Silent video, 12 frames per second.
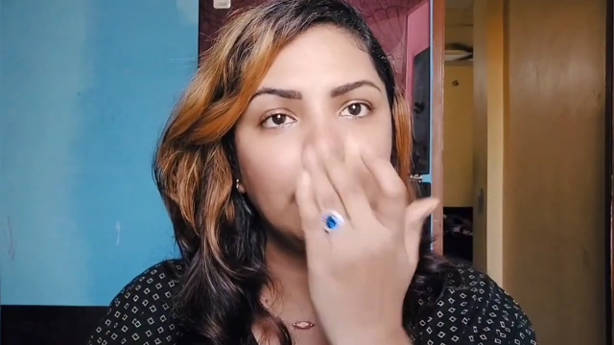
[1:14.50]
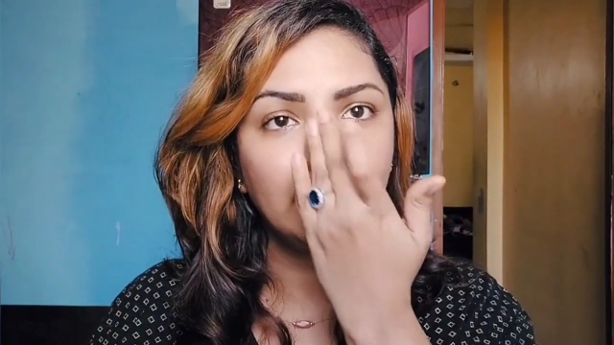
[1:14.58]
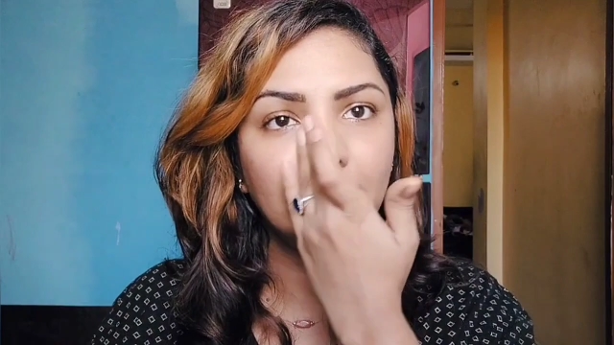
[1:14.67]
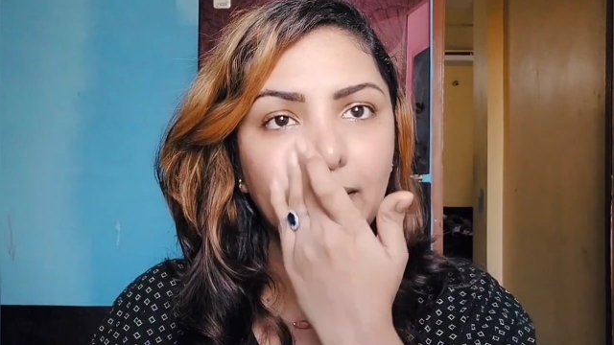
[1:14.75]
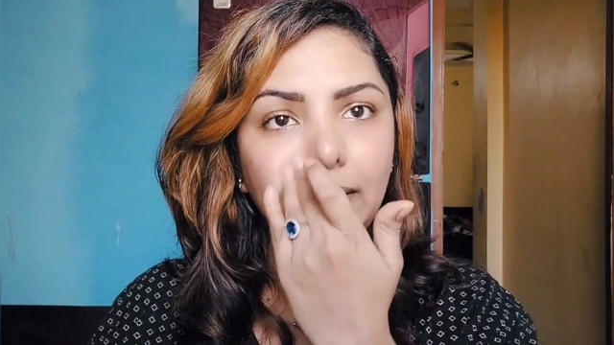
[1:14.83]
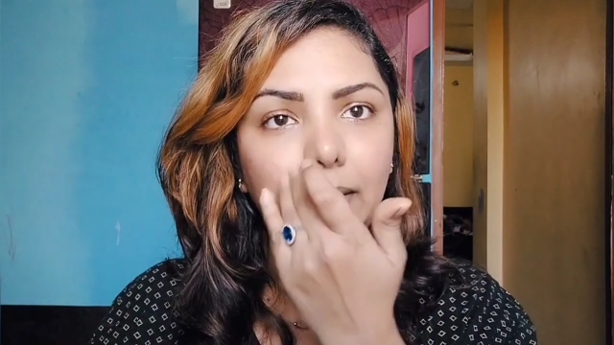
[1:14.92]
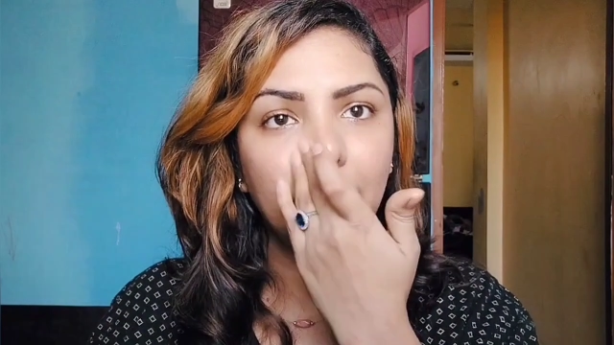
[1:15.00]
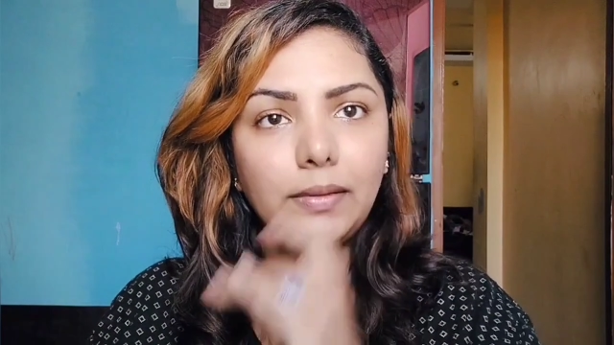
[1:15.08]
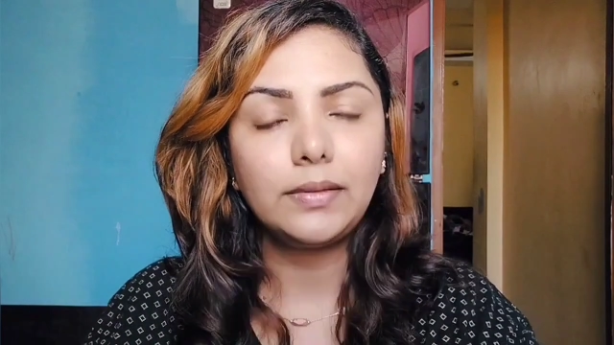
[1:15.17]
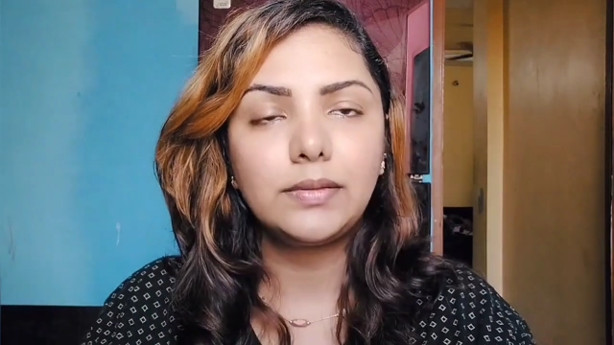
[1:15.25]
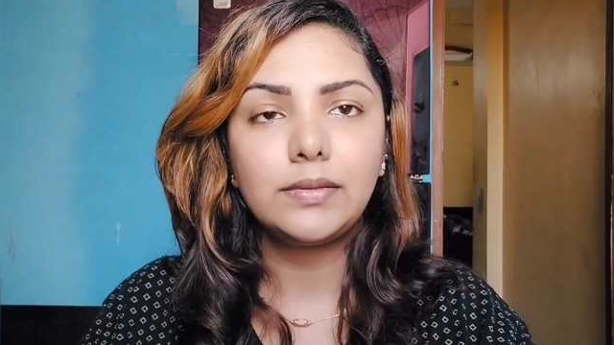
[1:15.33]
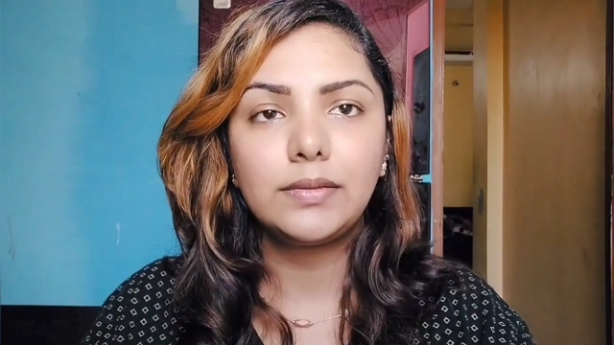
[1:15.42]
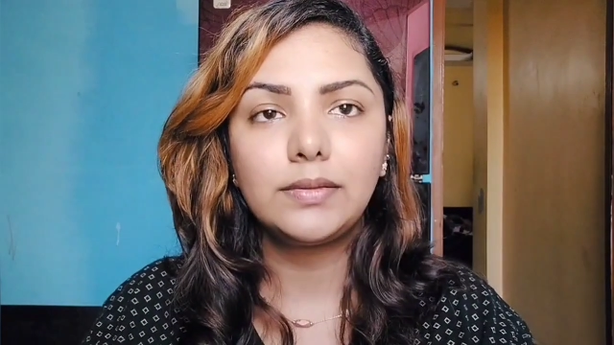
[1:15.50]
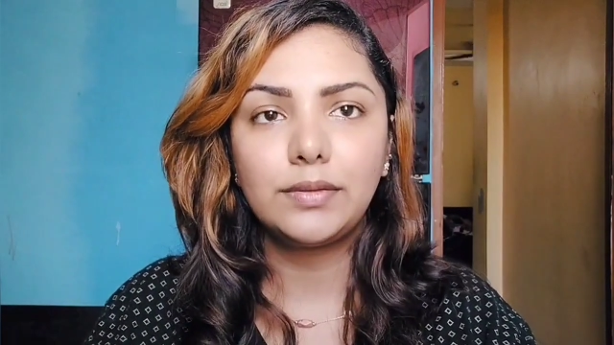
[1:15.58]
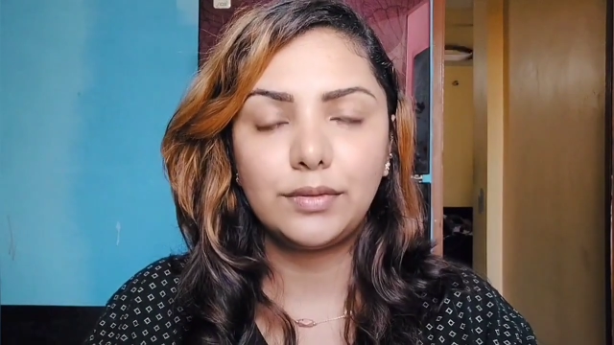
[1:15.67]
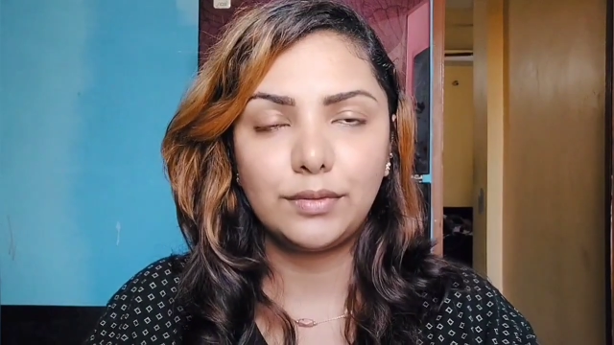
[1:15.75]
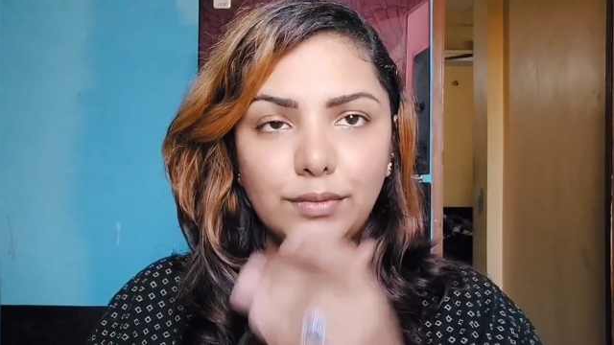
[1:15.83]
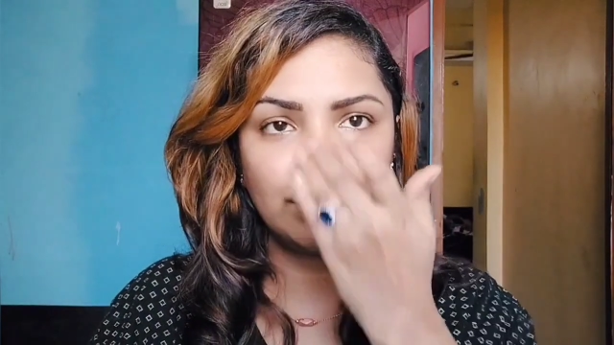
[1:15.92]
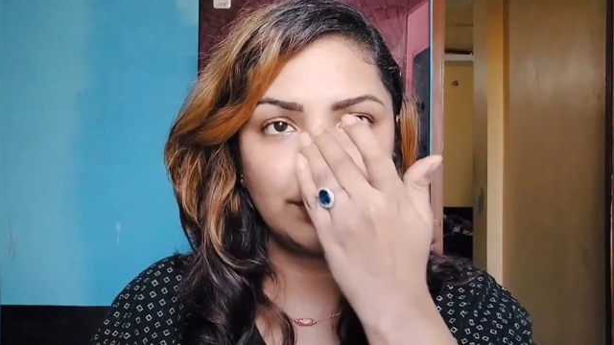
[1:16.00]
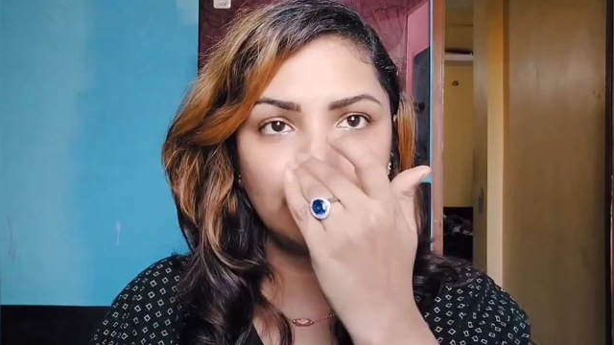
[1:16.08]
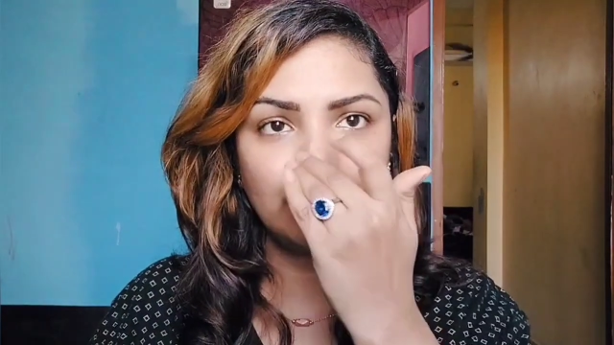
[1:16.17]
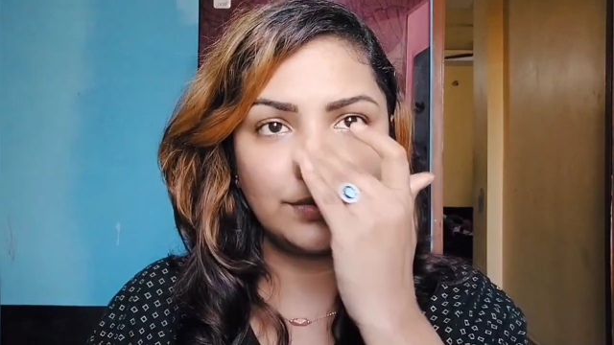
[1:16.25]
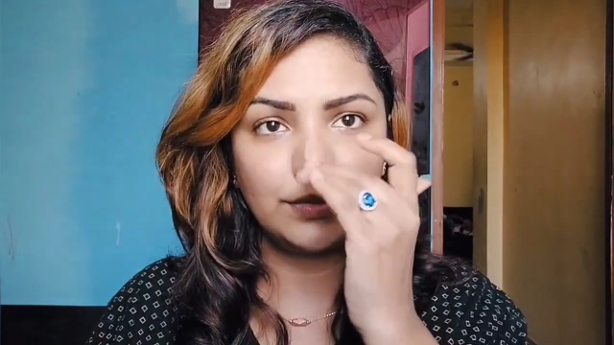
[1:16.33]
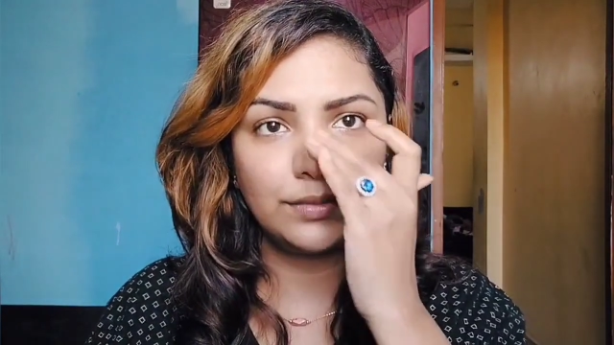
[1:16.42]
Since this is a primer,
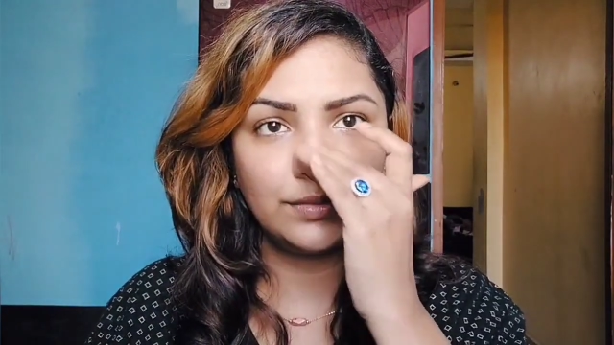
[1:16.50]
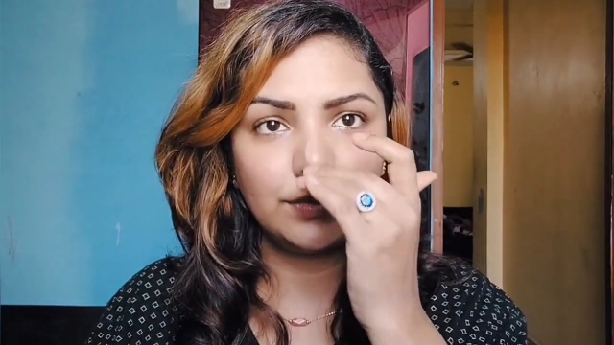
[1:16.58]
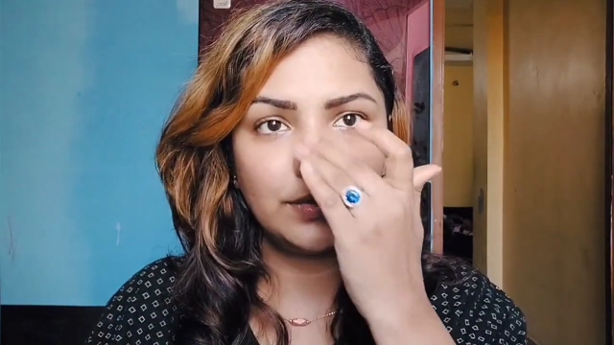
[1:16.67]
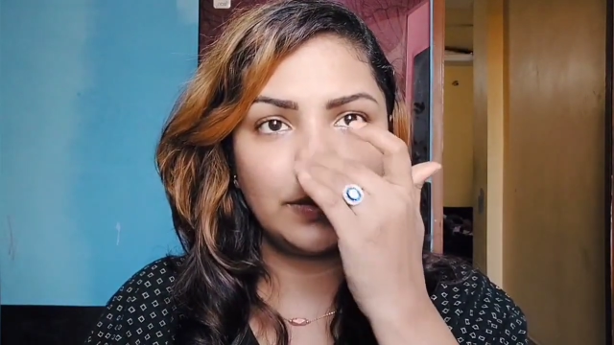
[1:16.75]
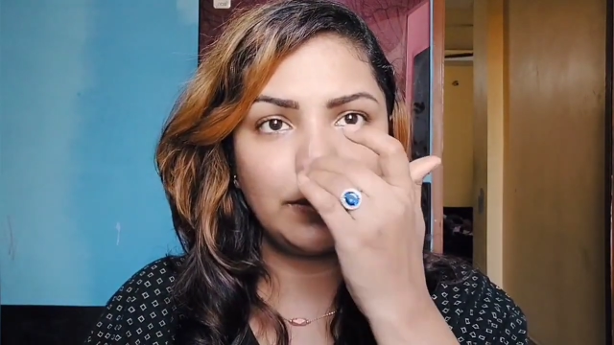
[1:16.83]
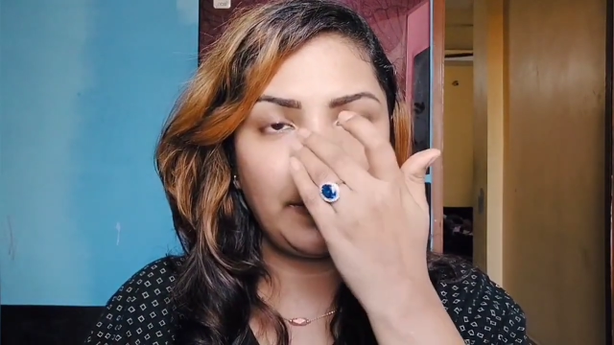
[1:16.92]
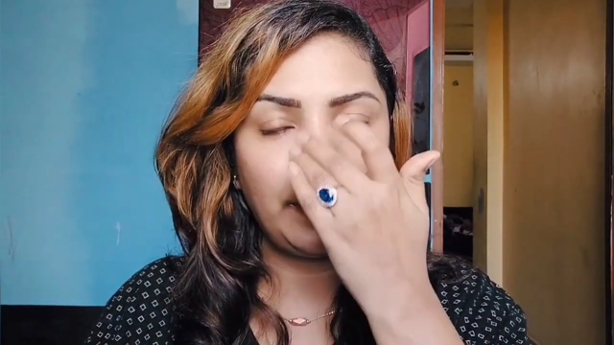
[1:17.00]
I am using it